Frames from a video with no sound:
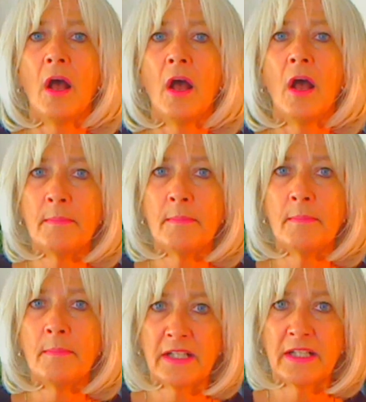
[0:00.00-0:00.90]
I am
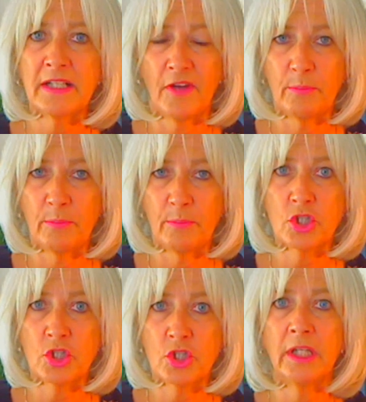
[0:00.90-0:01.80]
affected
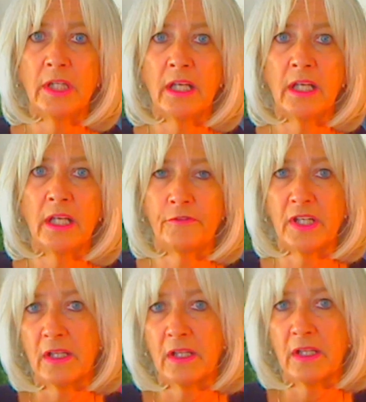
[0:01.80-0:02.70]
vibrationally and
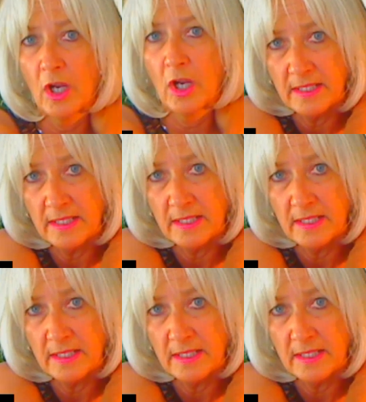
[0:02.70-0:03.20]
feeling-wise.